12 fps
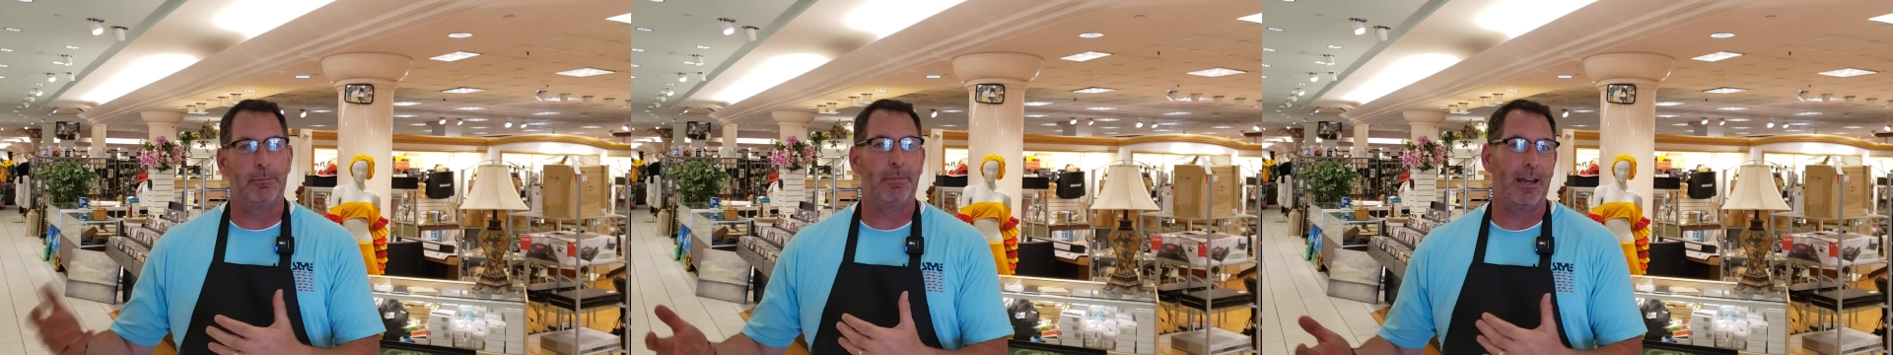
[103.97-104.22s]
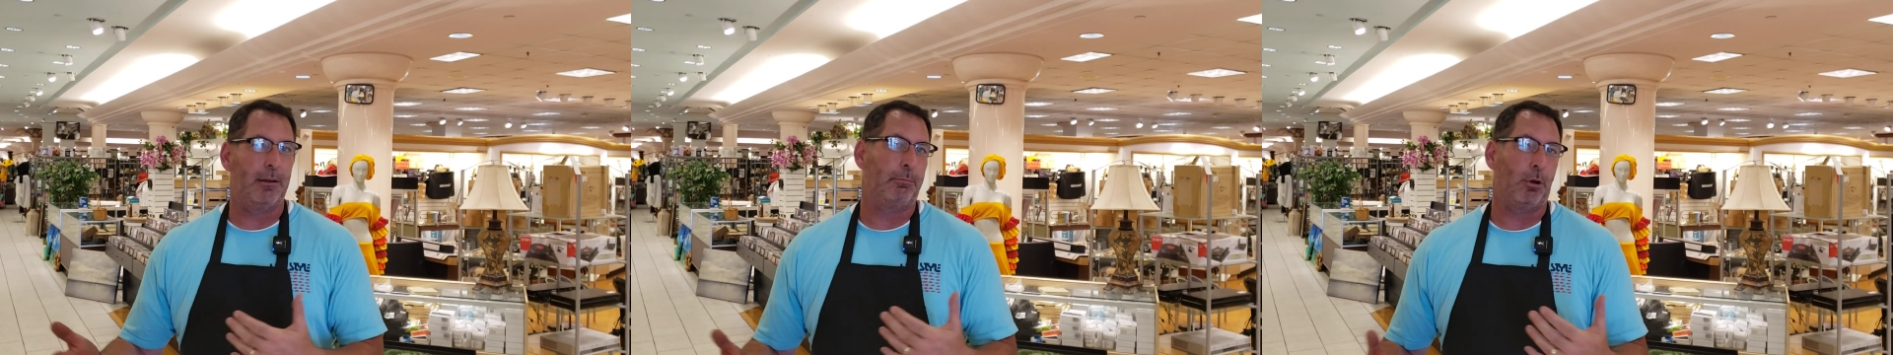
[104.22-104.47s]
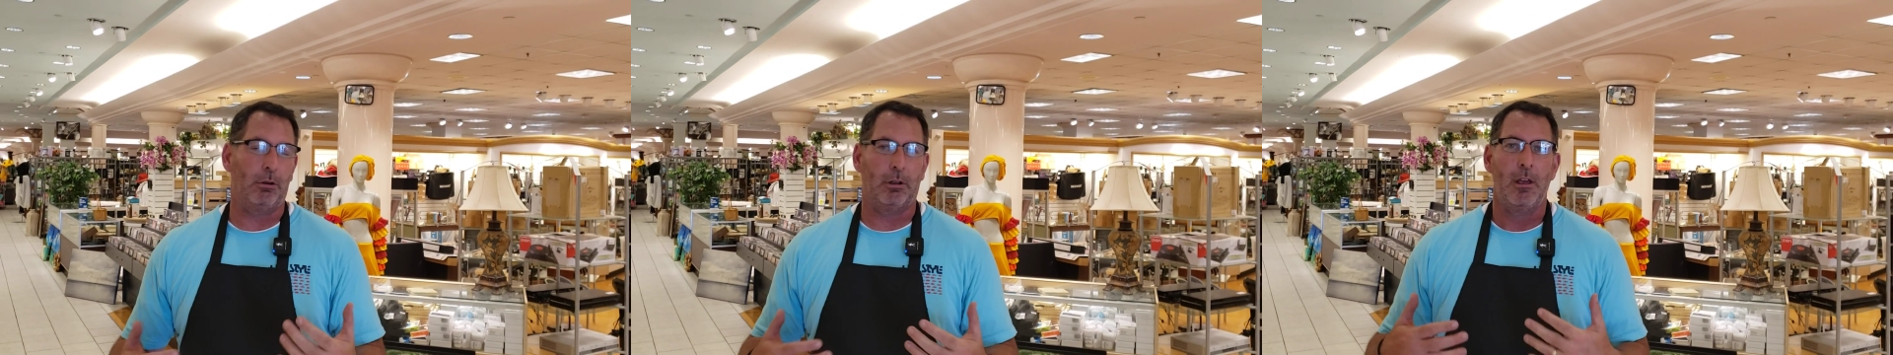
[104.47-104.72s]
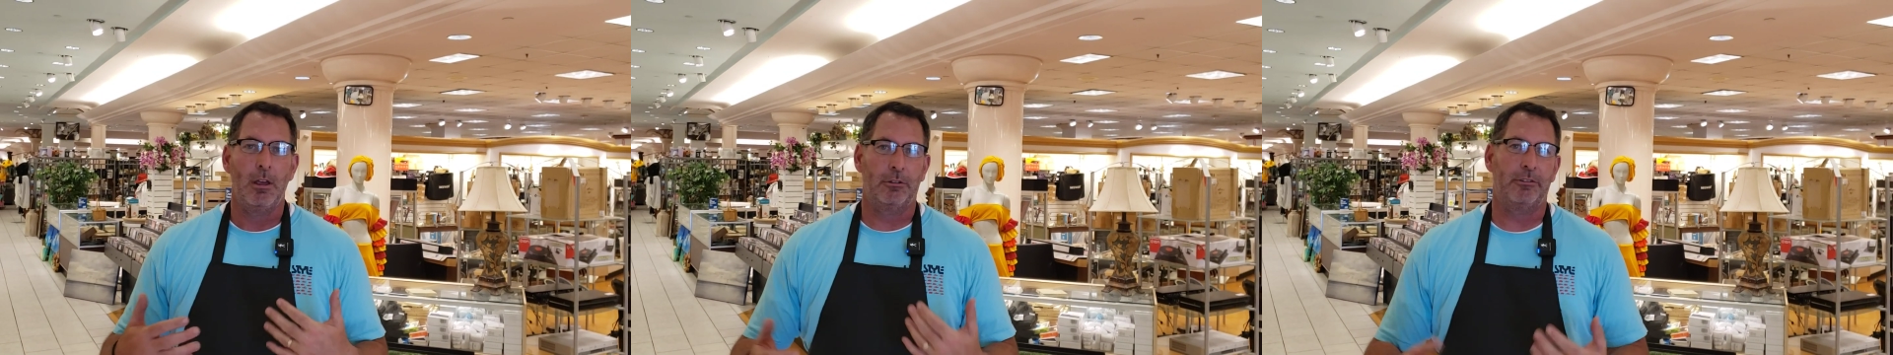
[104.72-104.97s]
buy in bulk,
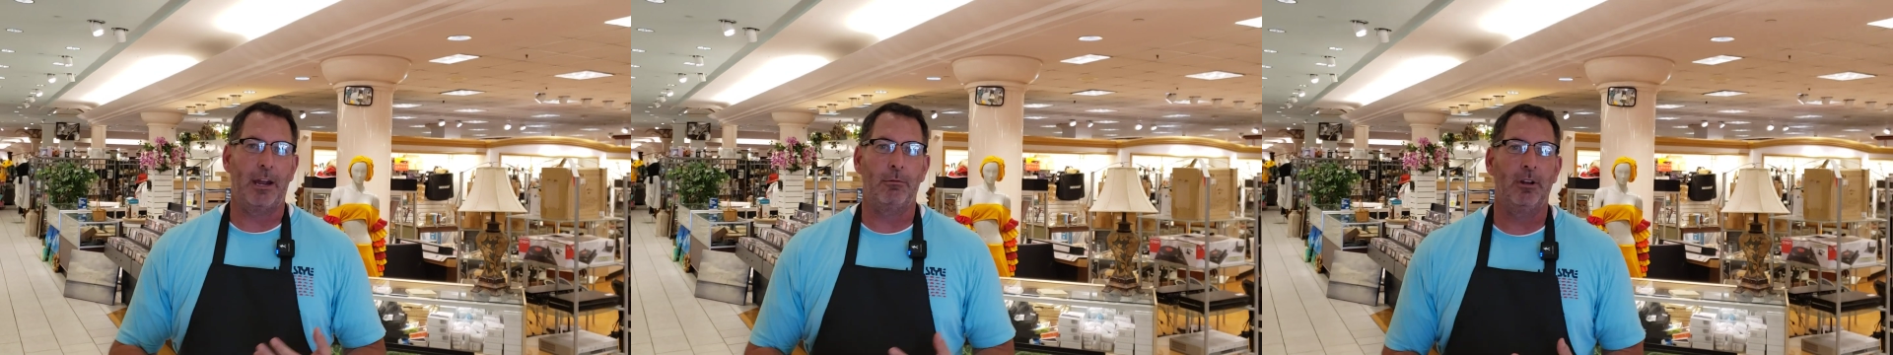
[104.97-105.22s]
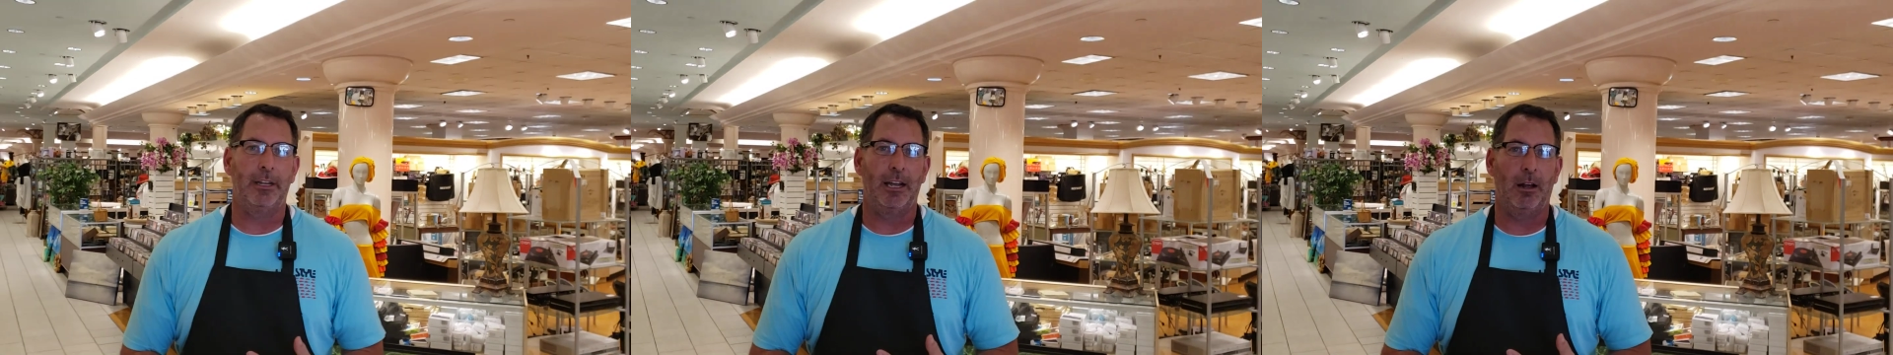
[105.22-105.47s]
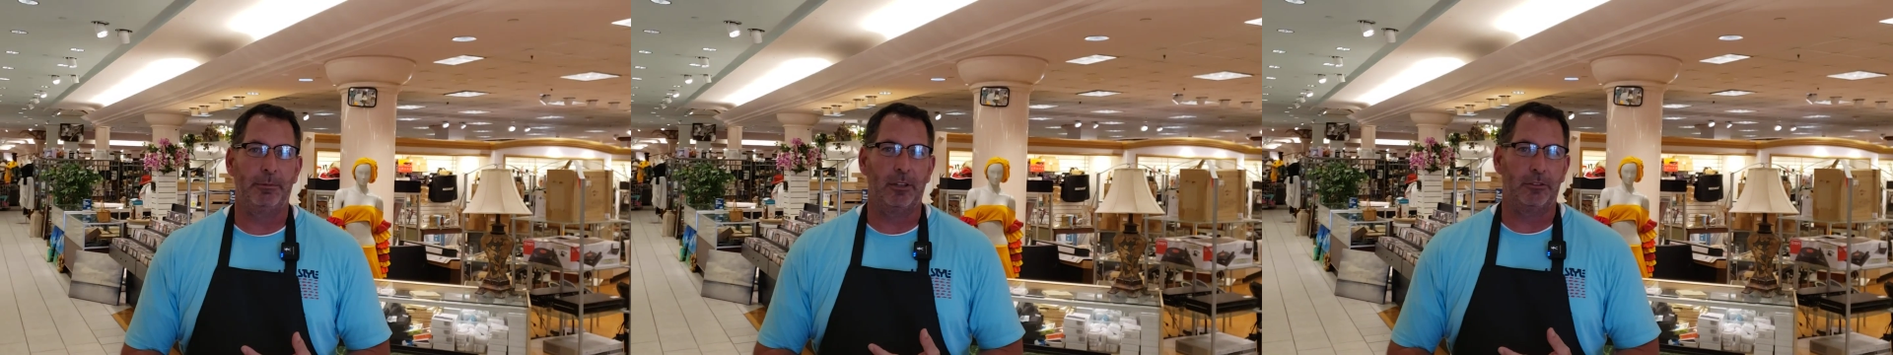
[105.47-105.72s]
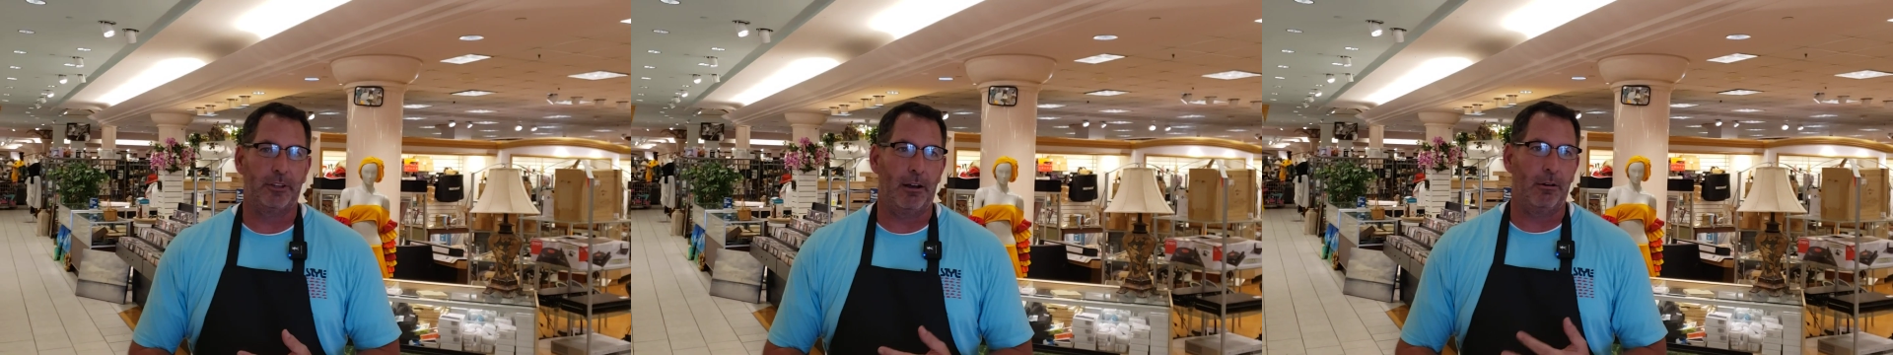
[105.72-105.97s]
so that really helped
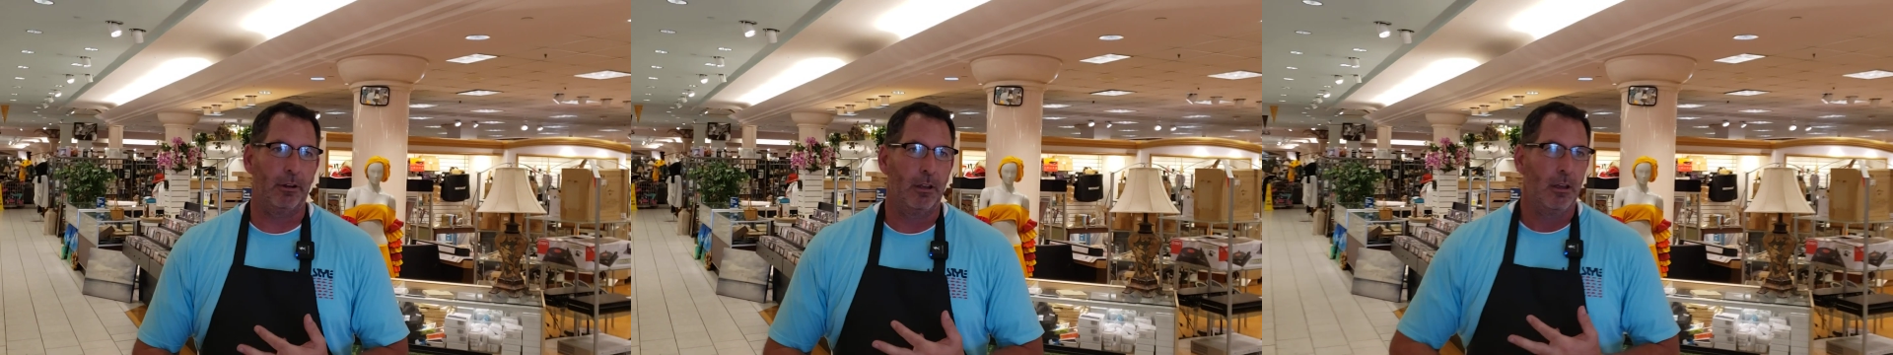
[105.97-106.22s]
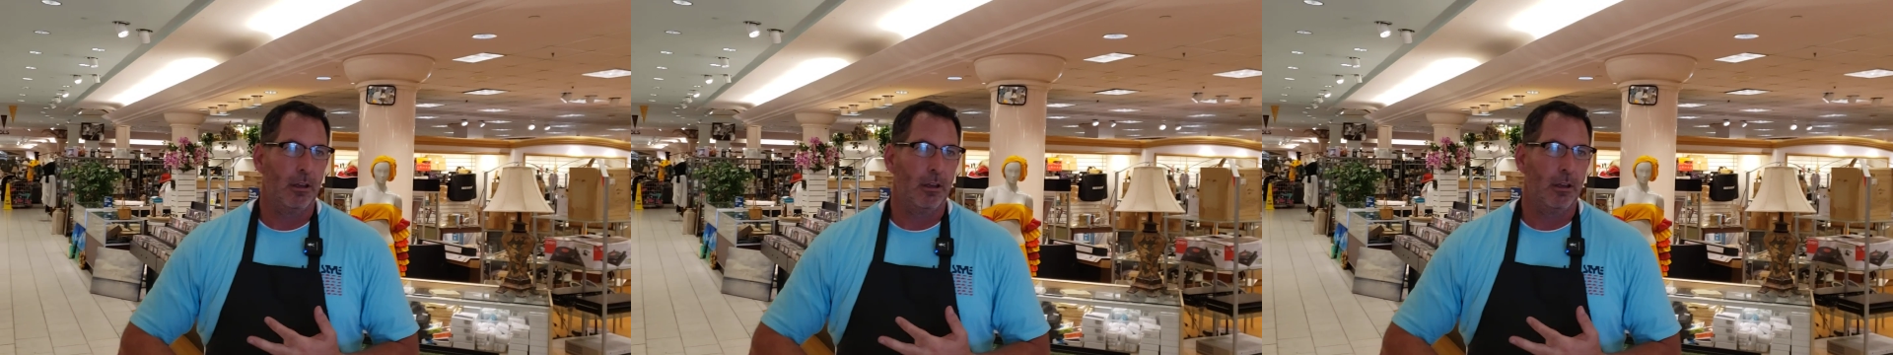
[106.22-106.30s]
us out.